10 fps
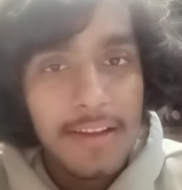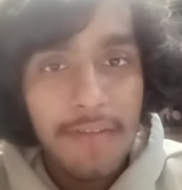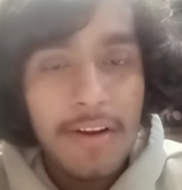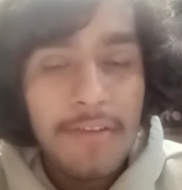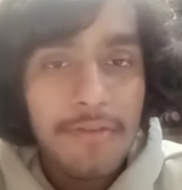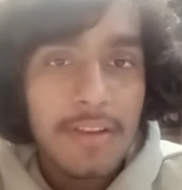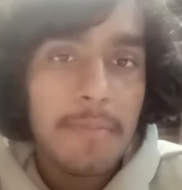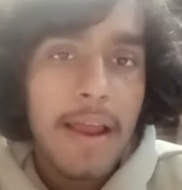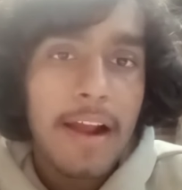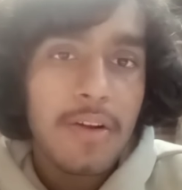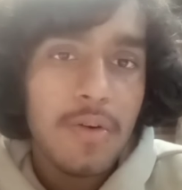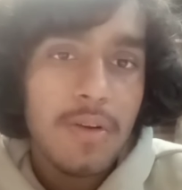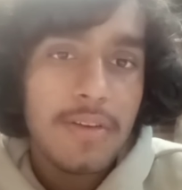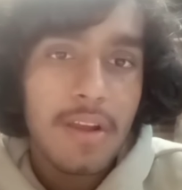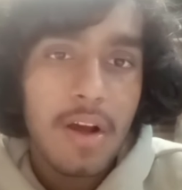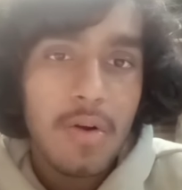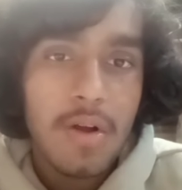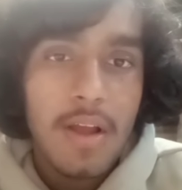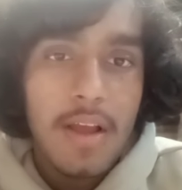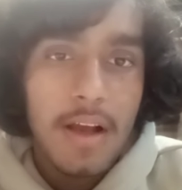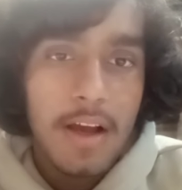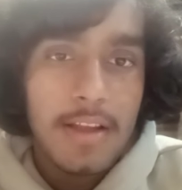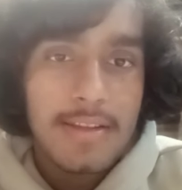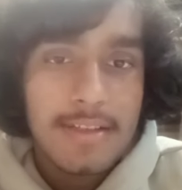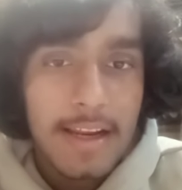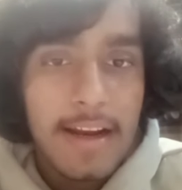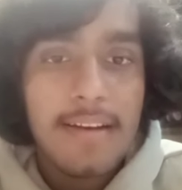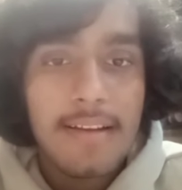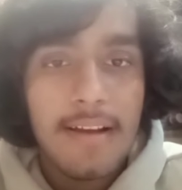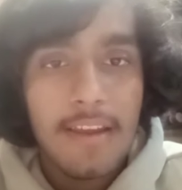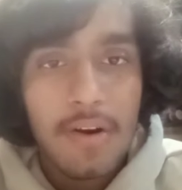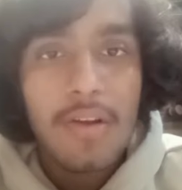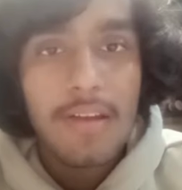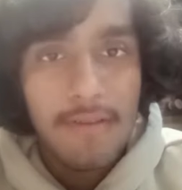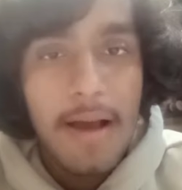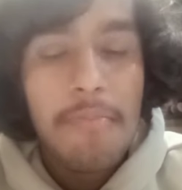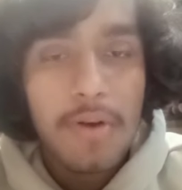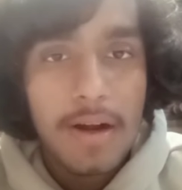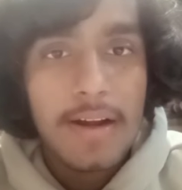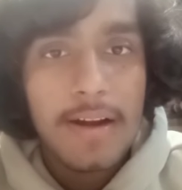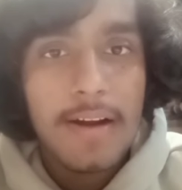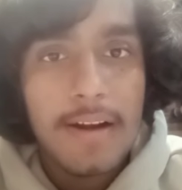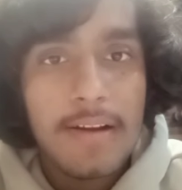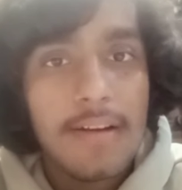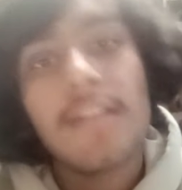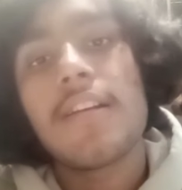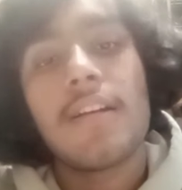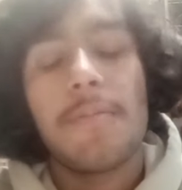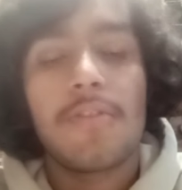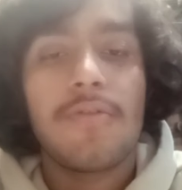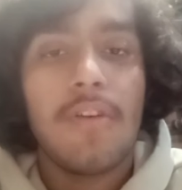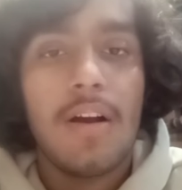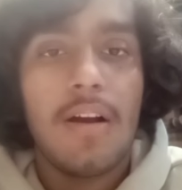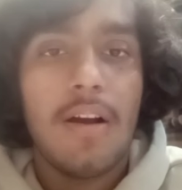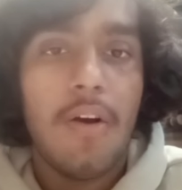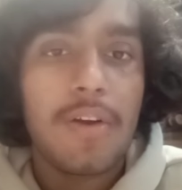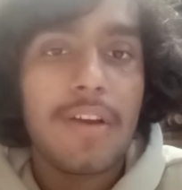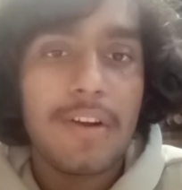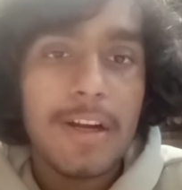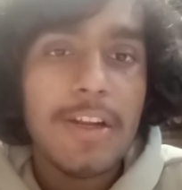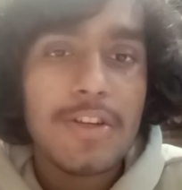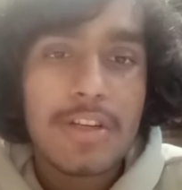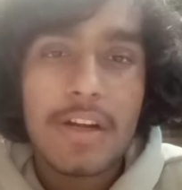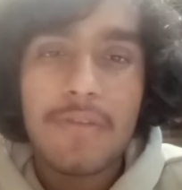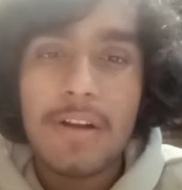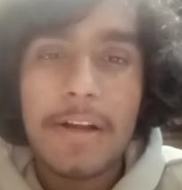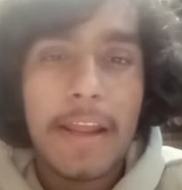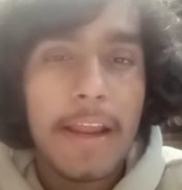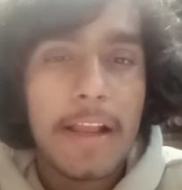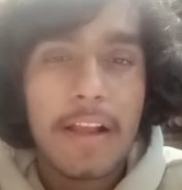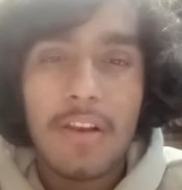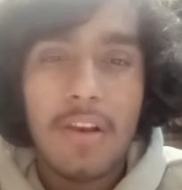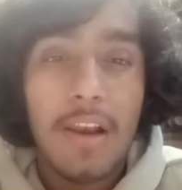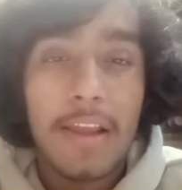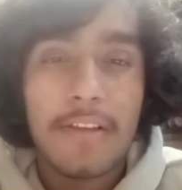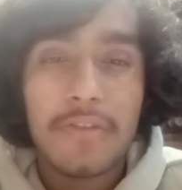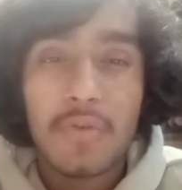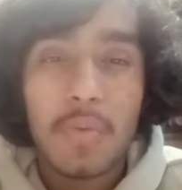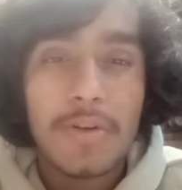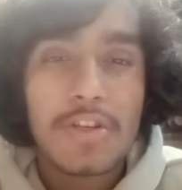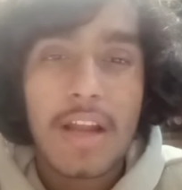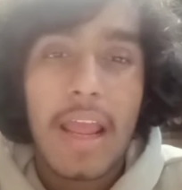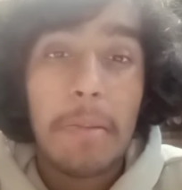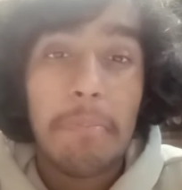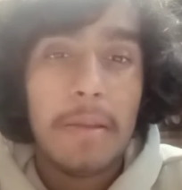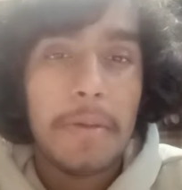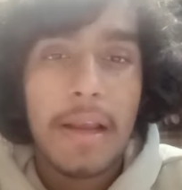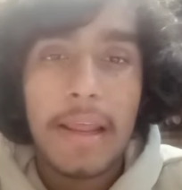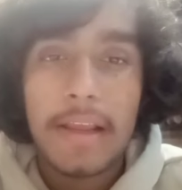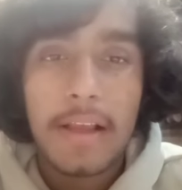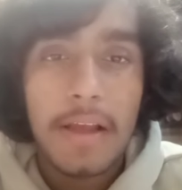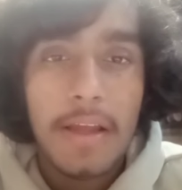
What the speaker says: even if the black holes, get evaporated in terms of Hawking radiation, it will take like so much time, maybe like,